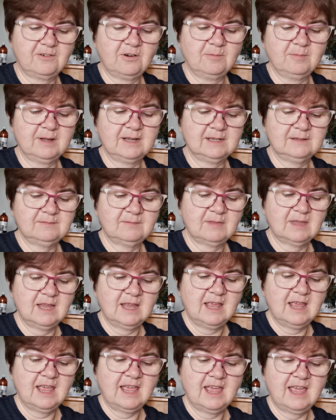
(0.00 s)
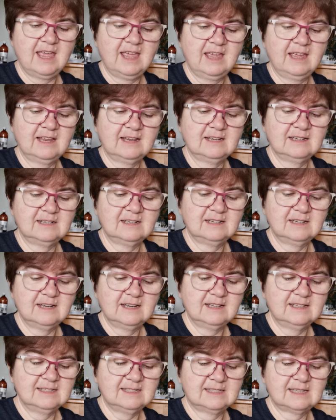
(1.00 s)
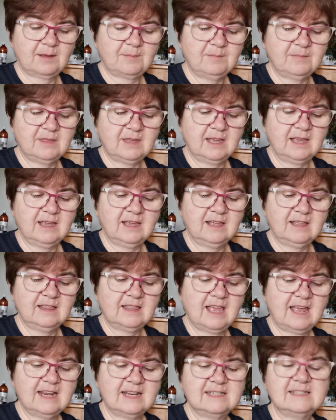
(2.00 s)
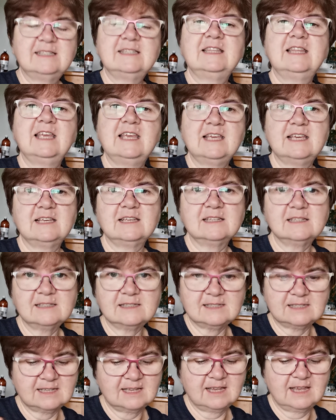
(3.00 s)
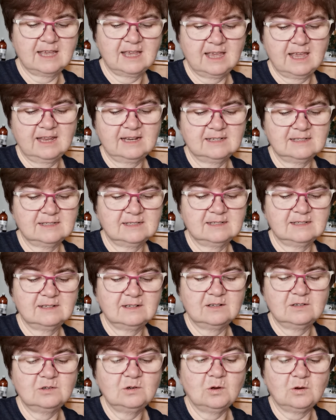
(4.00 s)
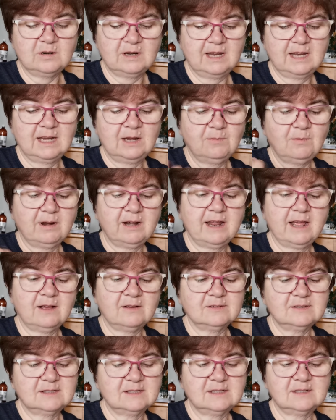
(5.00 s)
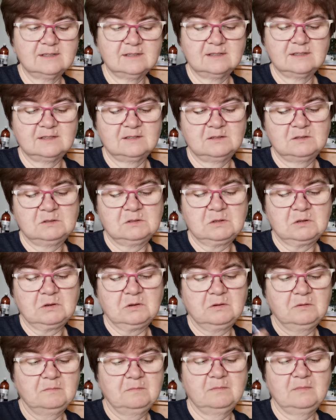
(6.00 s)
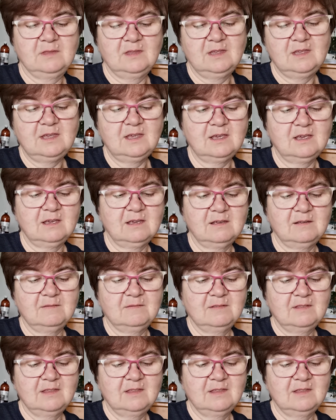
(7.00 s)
from it, and something that is theirs and not anyone else's. So yeah,